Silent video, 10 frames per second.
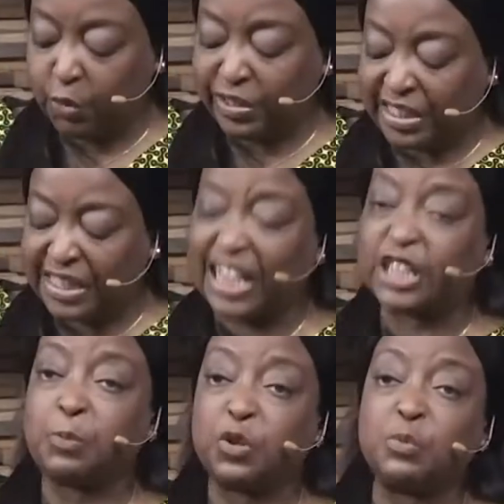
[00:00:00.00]
we see that it's
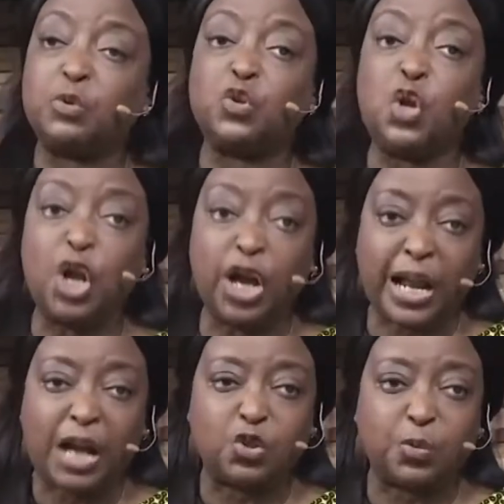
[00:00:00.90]
possible to learn
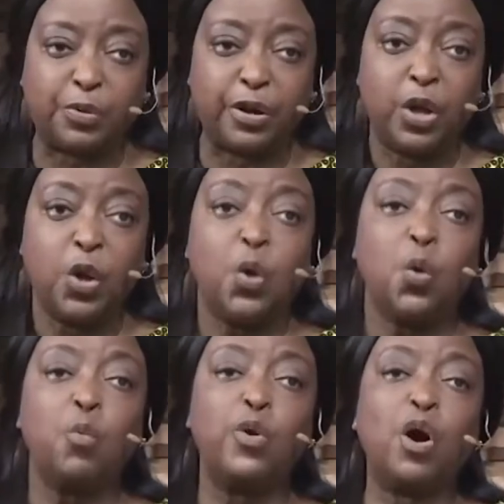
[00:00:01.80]
how to pray.
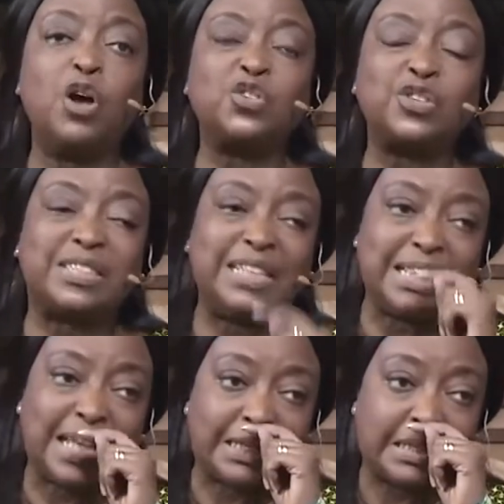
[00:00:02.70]
We also see
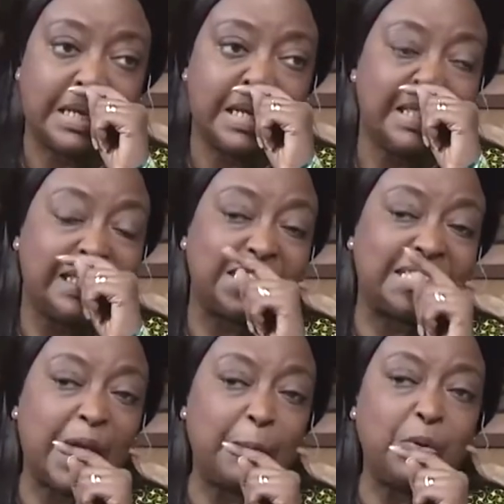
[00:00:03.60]
that the
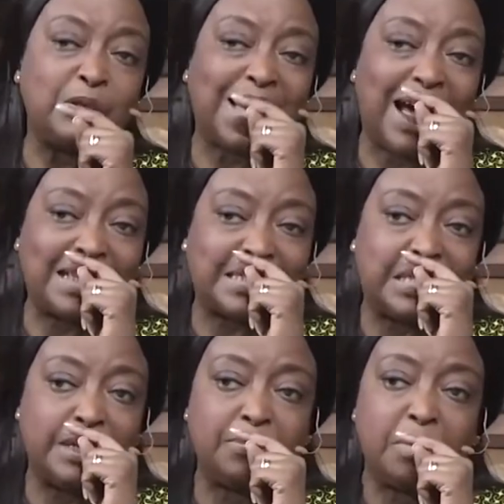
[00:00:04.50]
disciples asked
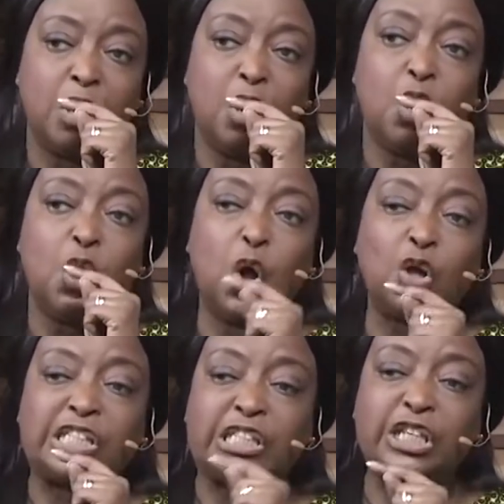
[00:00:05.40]
him, Lord,
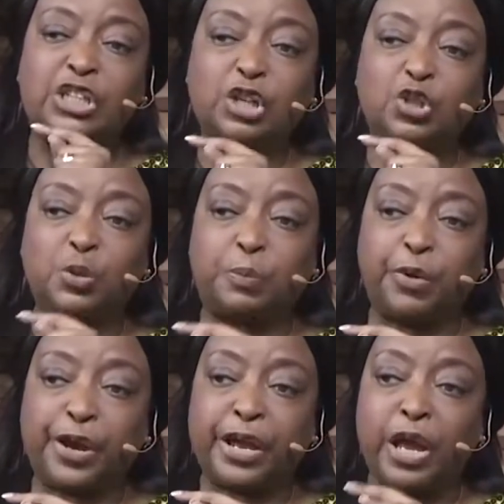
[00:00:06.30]
teach us to
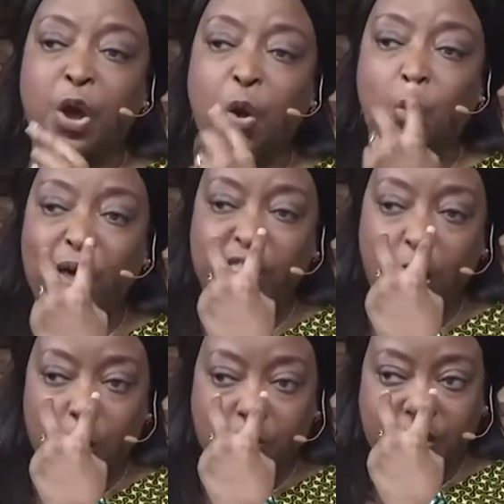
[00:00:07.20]
pray, when they
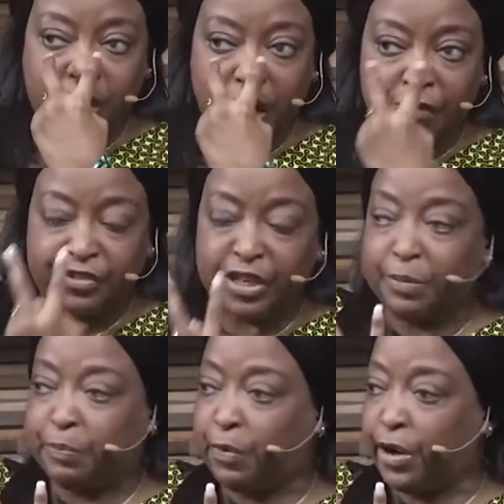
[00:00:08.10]
observed
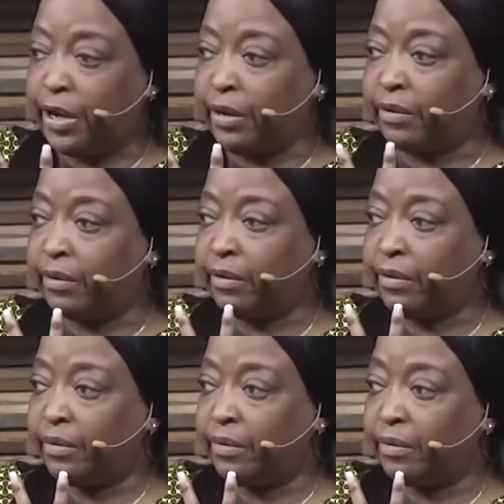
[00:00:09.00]
him praying.
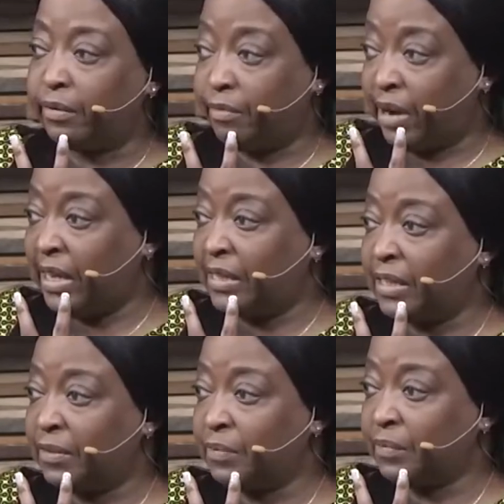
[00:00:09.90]
Right?
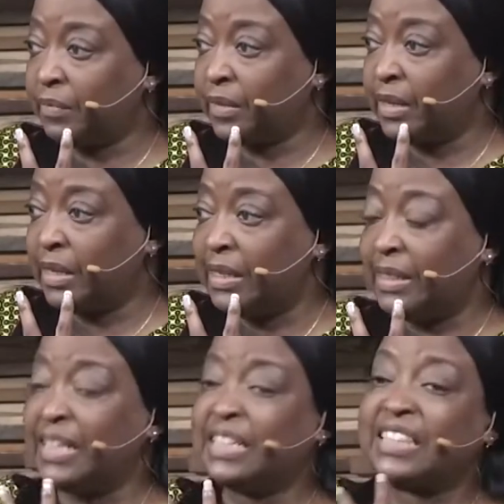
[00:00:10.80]

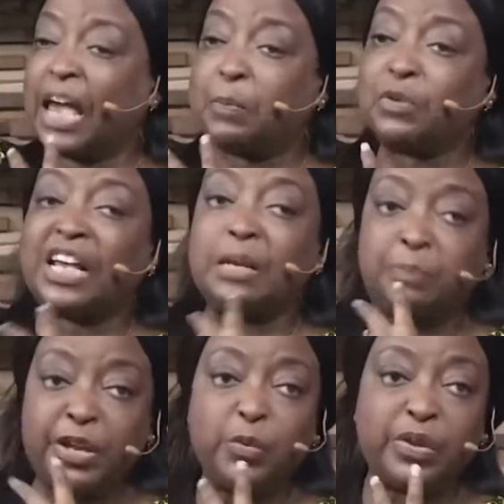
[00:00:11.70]
These disciples had
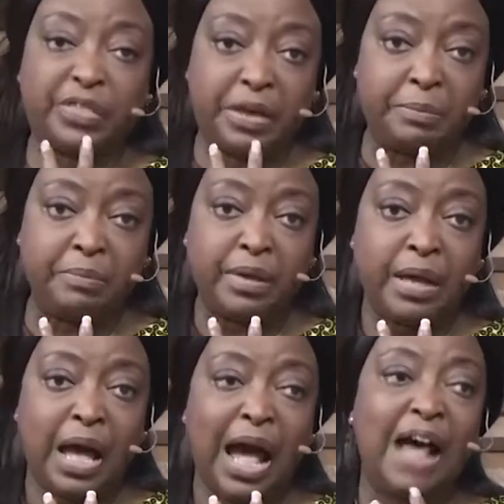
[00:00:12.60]
been with him
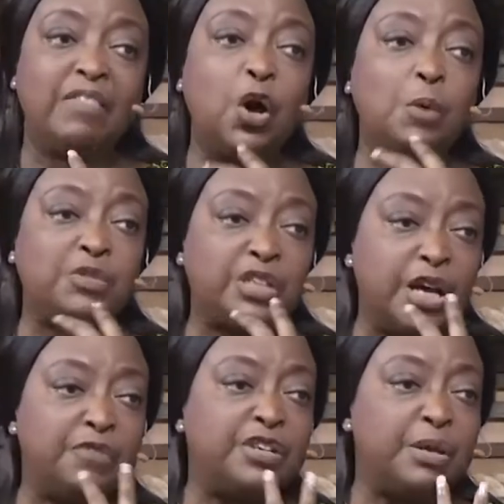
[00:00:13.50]
and they
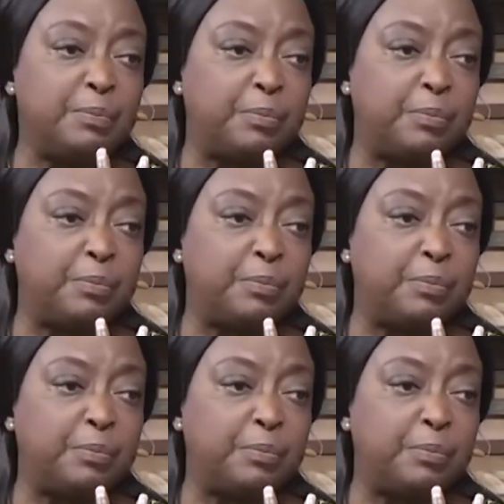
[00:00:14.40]
observed him